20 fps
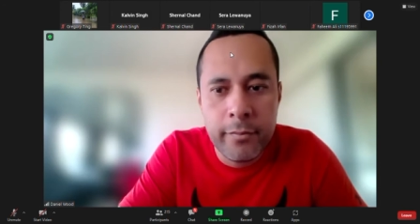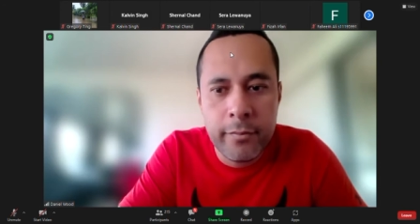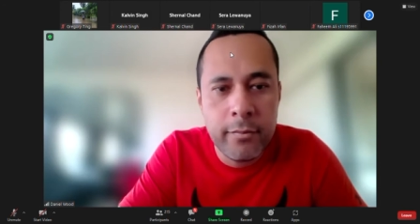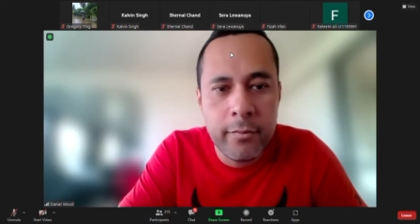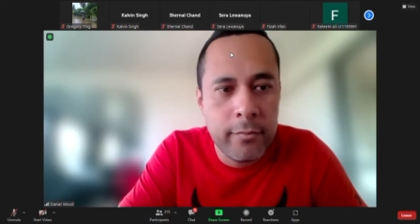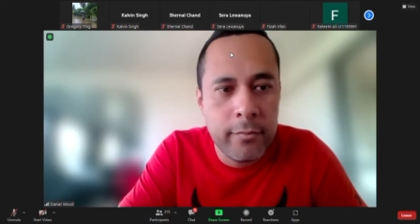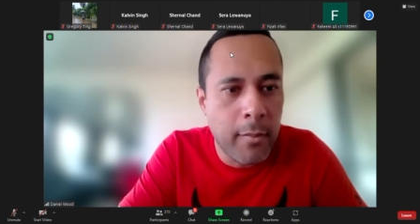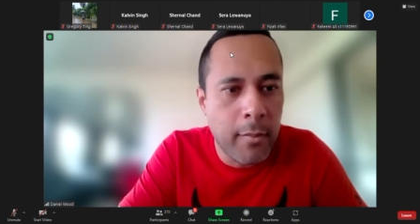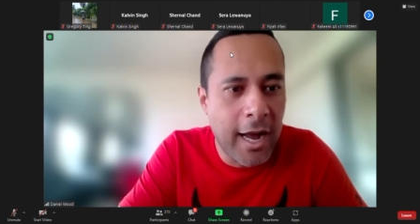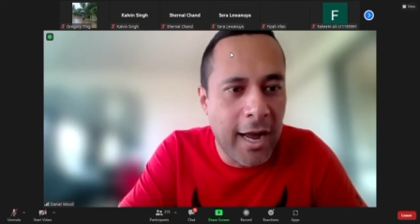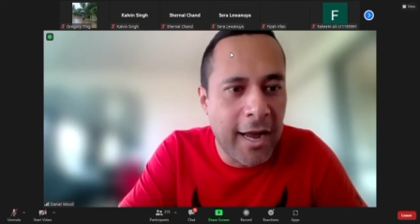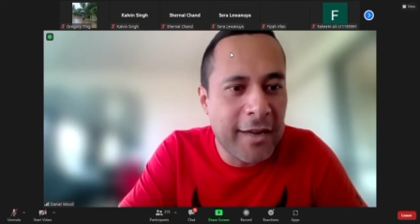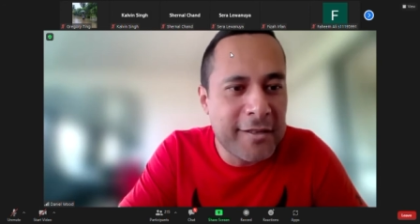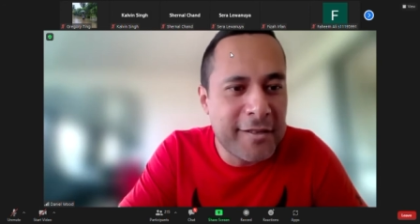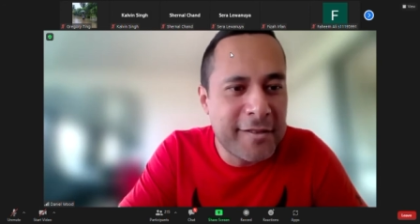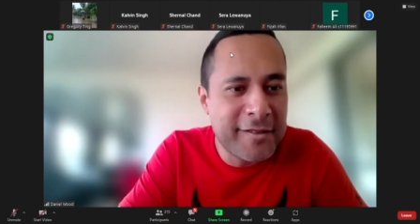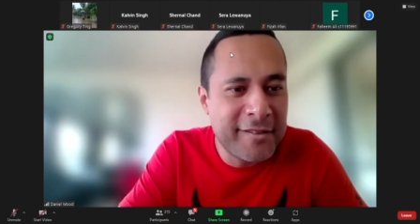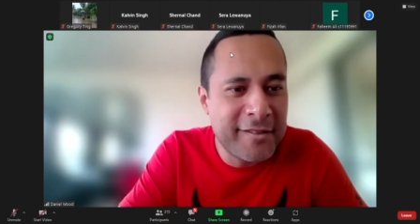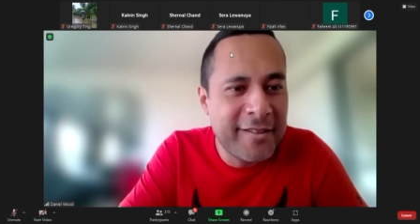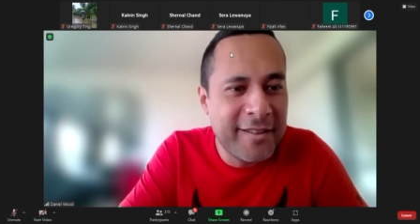
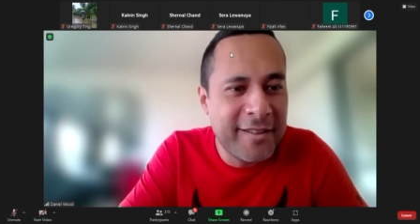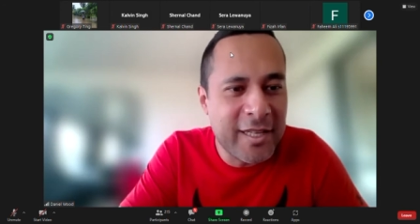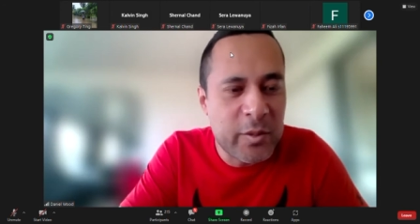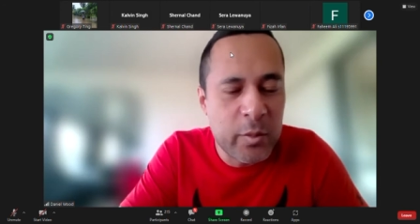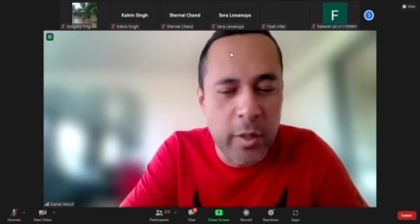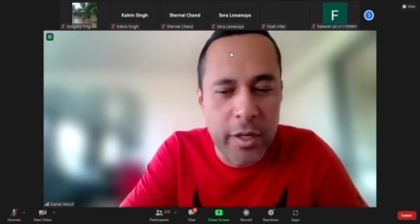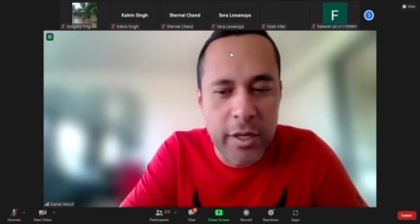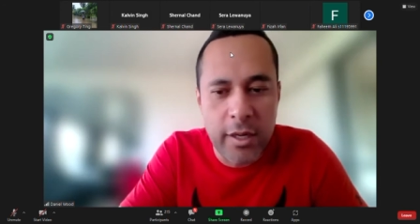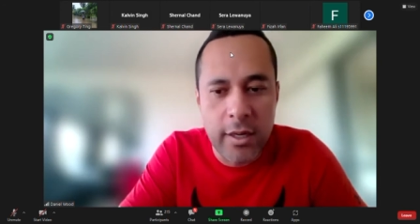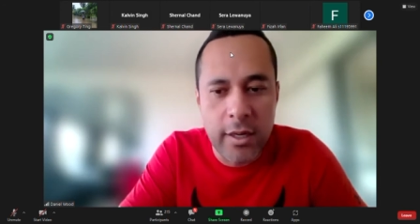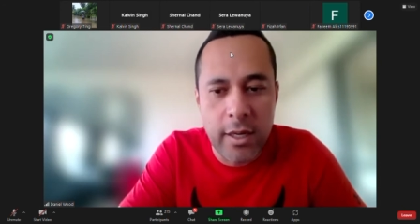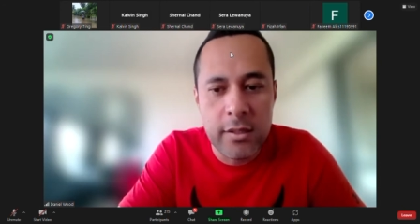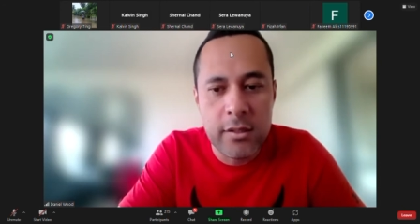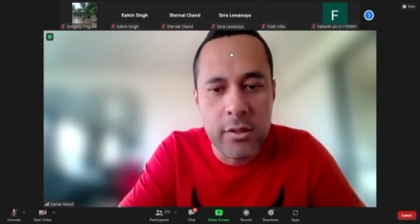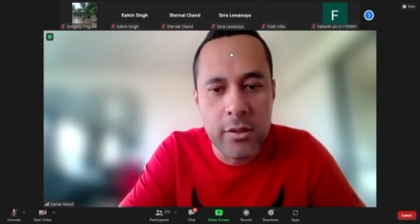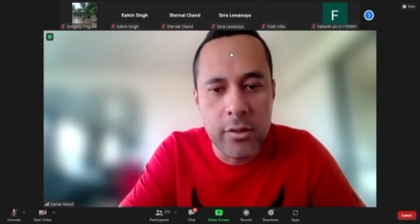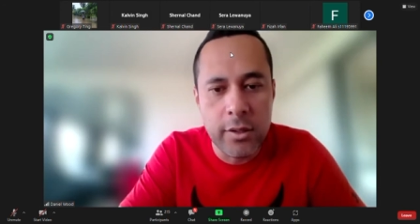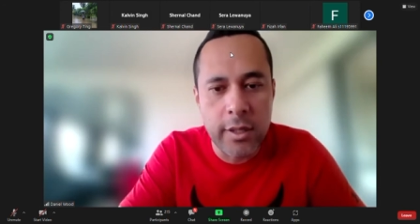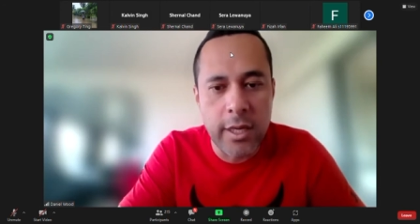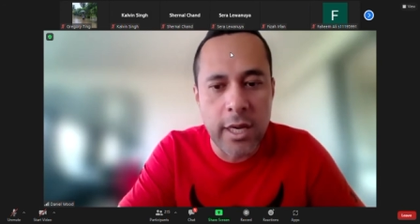marks, that's what you need to
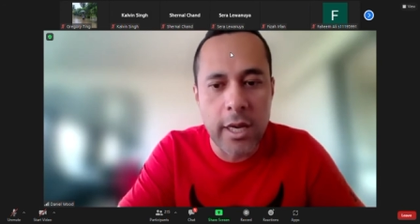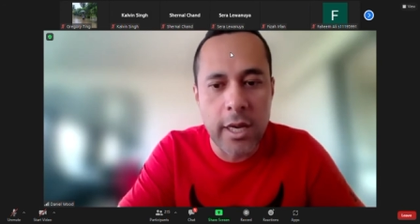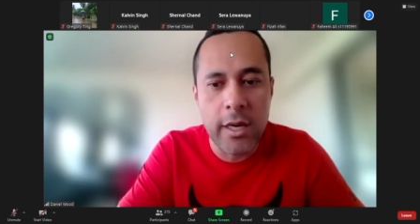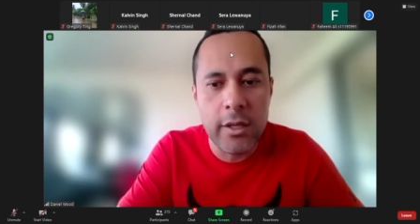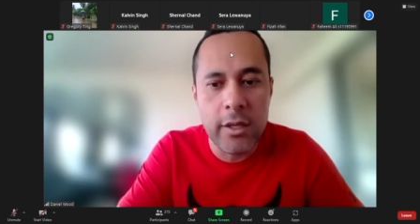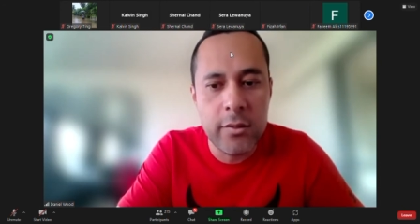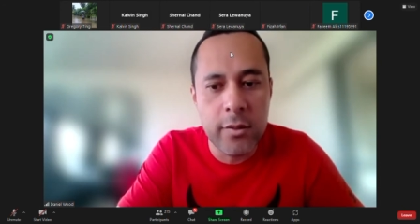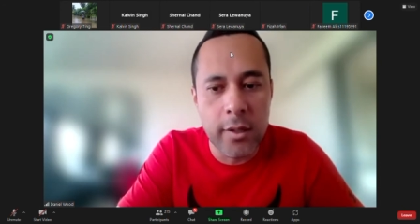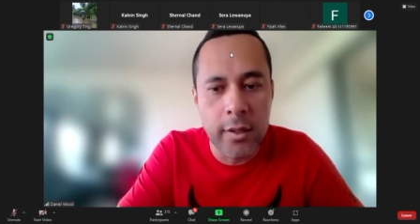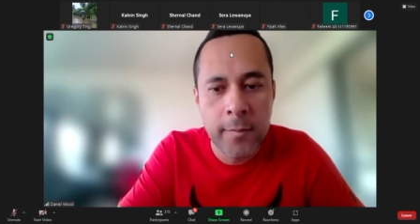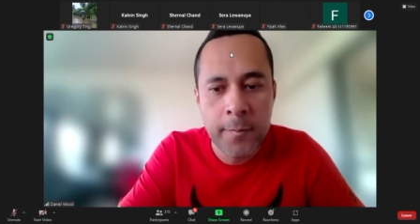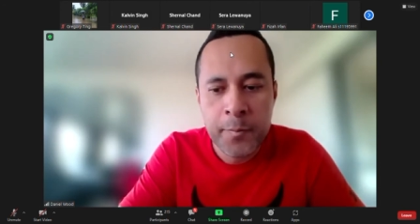do to get into it.